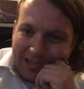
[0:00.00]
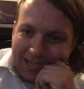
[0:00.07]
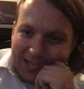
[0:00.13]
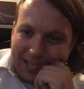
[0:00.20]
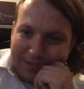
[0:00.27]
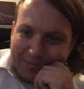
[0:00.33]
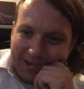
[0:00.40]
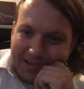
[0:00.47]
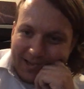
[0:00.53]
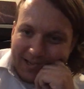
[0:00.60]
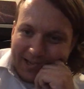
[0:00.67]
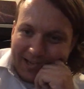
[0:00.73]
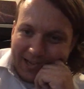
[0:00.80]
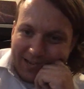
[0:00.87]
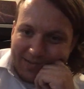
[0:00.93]
He might not
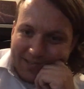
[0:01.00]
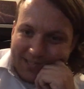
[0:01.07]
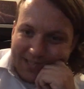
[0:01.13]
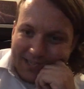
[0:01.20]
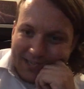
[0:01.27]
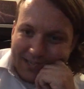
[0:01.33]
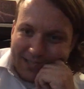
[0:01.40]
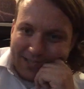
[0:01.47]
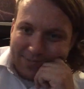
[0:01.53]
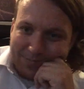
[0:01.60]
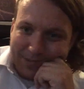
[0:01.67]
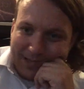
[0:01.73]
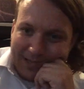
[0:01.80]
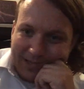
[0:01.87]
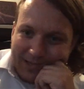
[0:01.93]
have the skills,
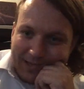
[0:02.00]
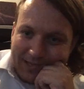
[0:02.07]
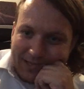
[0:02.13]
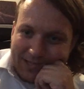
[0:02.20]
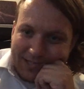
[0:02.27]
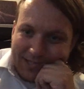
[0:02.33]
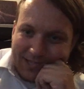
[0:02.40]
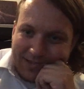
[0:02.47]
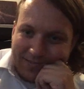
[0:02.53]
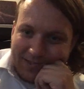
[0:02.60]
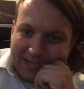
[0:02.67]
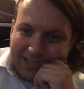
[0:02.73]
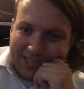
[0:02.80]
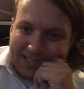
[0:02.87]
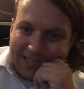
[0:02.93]
but it's kind of like a
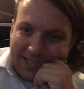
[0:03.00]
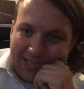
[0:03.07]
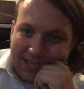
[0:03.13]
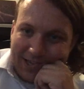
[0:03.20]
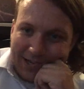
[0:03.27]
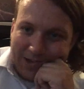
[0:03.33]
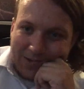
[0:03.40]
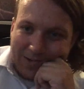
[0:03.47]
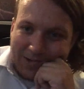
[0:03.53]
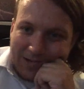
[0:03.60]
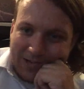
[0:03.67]
CEO.